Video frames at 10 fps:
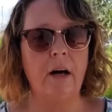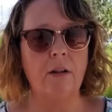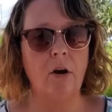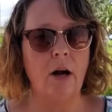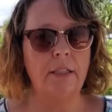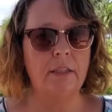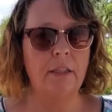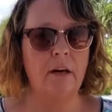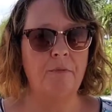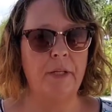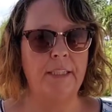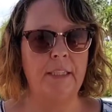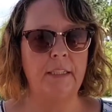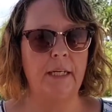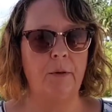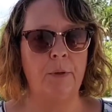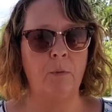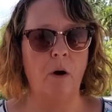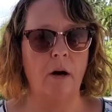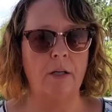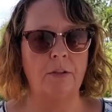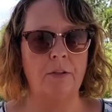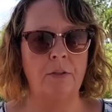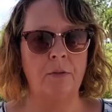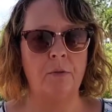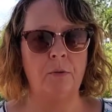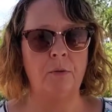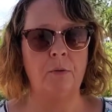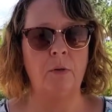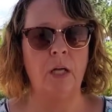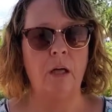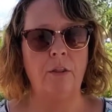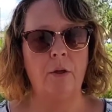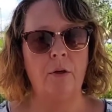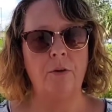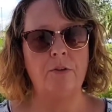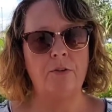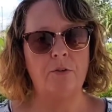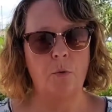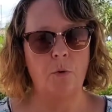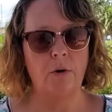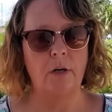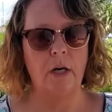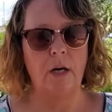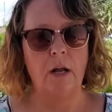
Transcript: a lot of places, like we walk to the store.